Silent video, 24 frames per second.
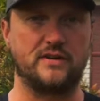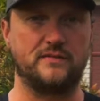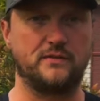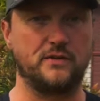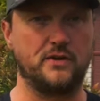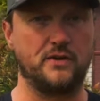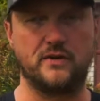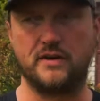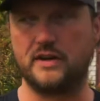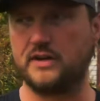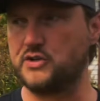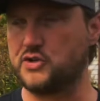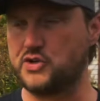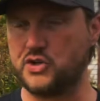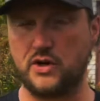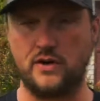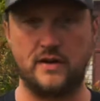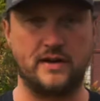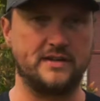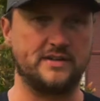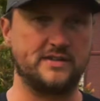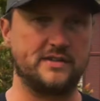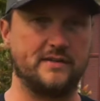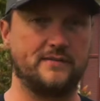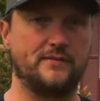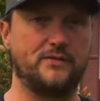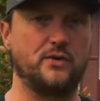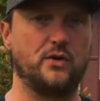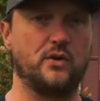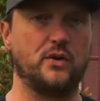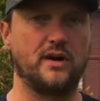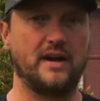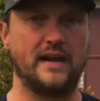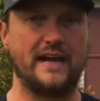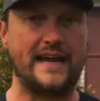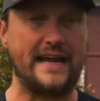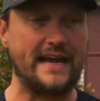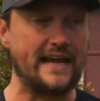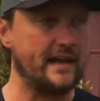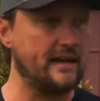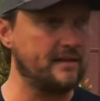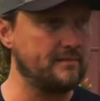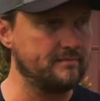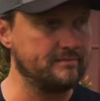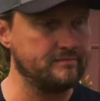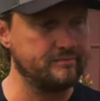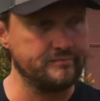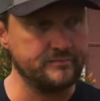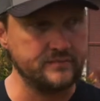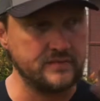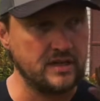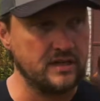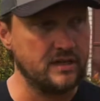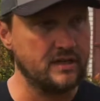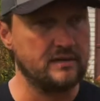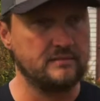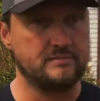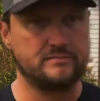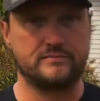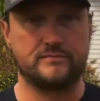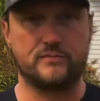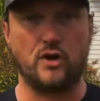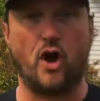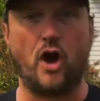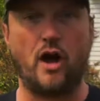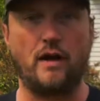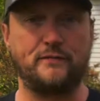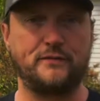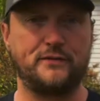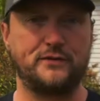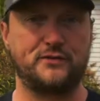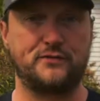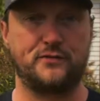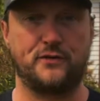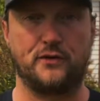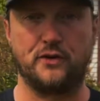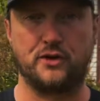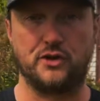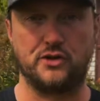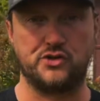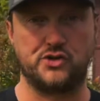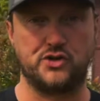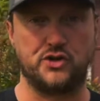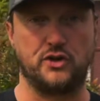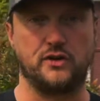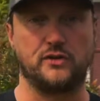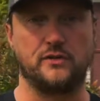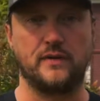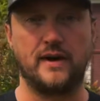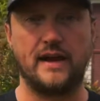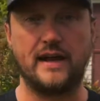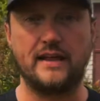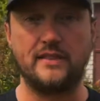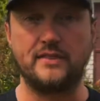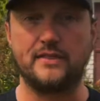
If you're in insurance, if you're in office furniture, right?